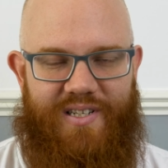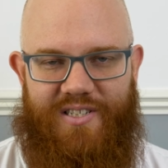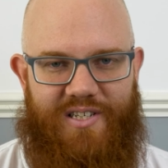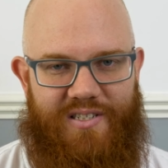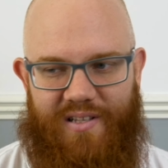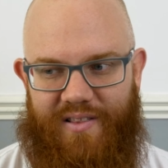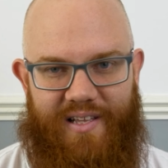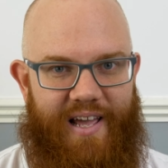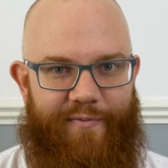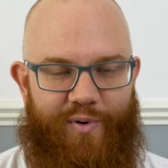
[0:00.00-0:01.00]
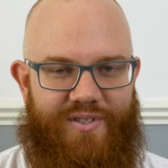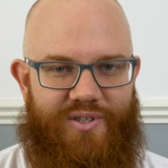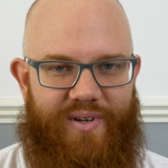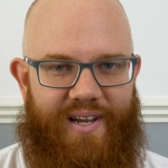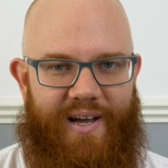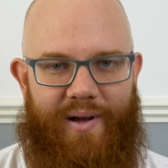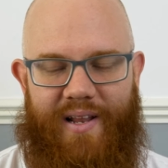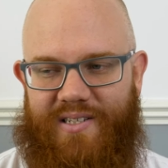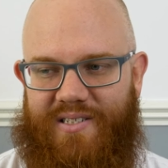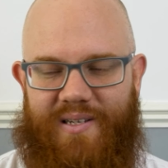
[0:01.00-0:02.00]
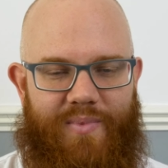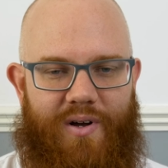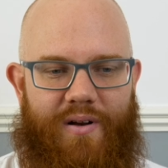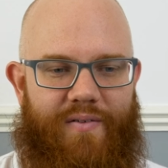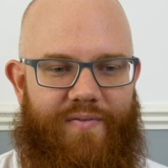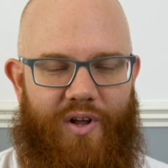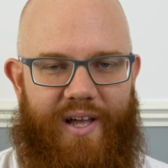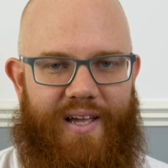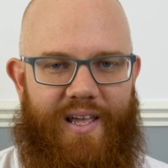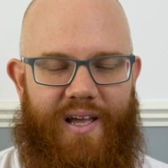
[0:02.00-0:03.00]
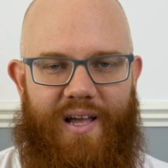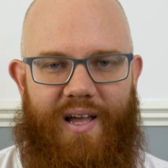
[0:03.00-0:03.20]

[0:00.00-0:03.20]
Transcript: and it's just the thing that everyone's doing now, and there's some kind of like